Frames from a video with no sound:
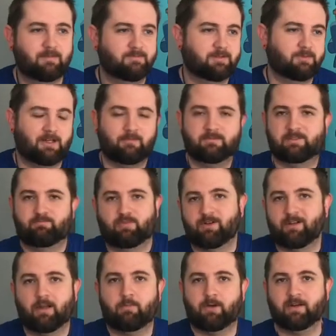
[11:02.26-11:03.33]
Sometimes
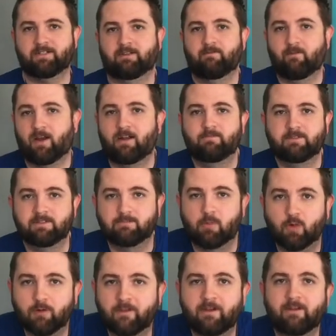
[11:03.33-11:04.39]
putting out positive vibes is
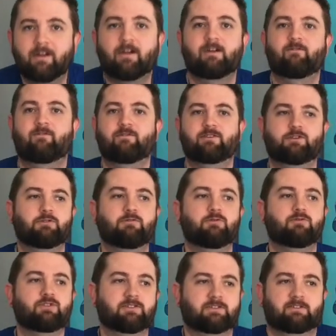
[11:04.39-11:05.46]
more than enough to
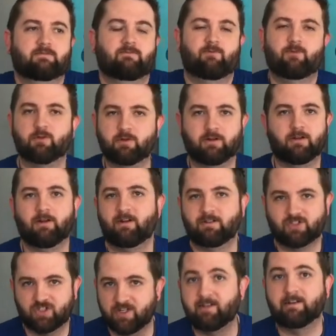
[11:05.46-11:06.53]
just feel good on a
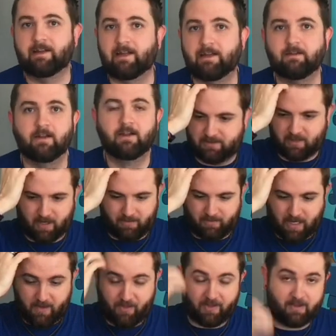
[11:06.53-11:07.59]
shitty day.
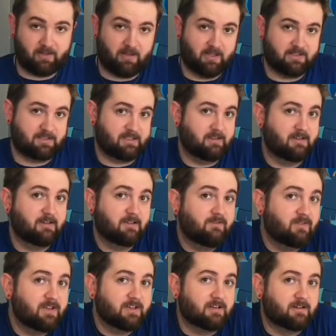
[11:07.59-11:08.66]
I think that's the end of the
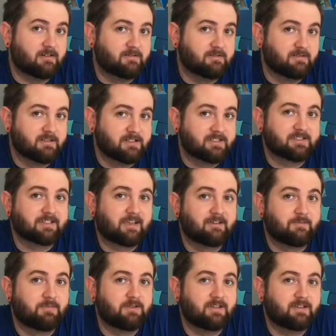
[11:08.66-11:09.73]
video. This is going
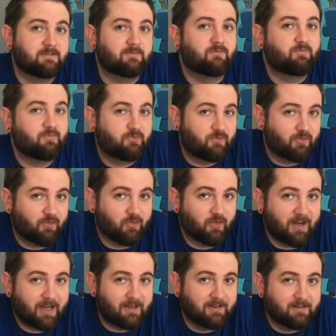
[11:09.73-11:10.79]
to be a
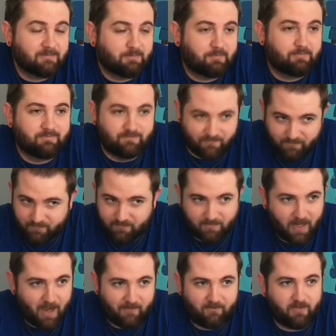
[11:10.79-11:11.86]
friggin'
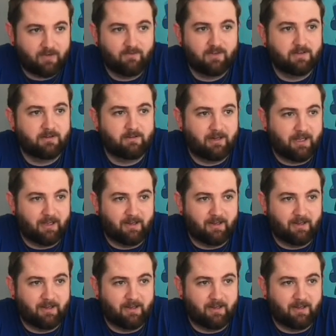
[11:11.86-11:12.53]
not fun video to